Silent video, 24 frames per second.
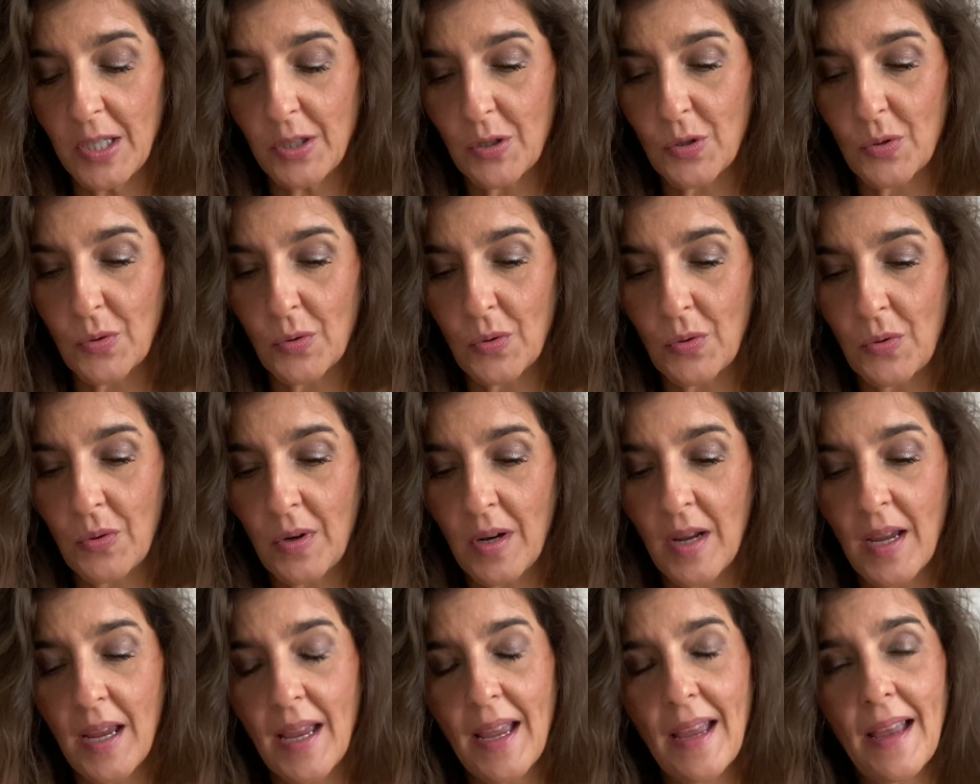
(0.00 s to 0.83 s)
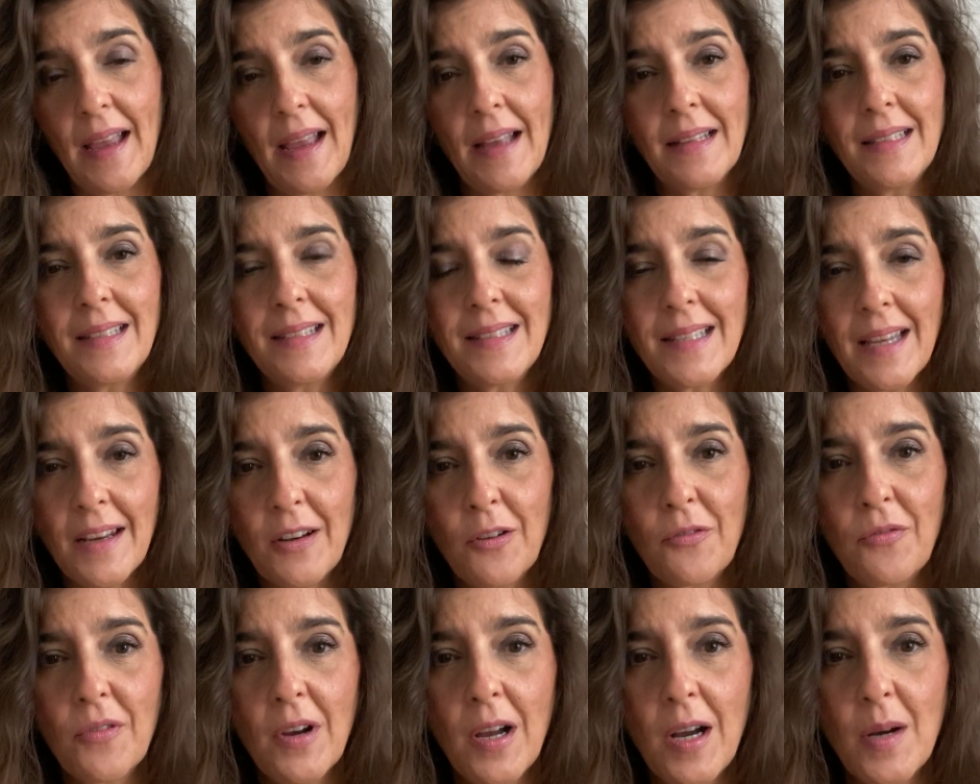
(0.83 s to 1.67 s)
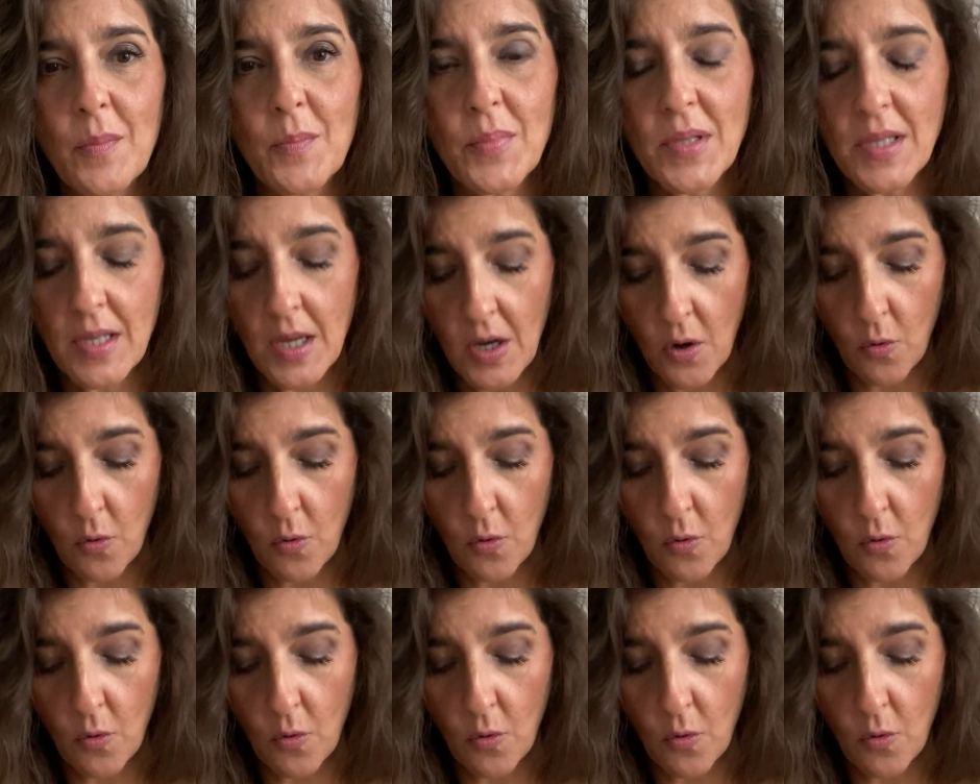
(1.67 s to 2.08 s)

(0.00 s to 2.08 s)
true, and the Ten of Cups.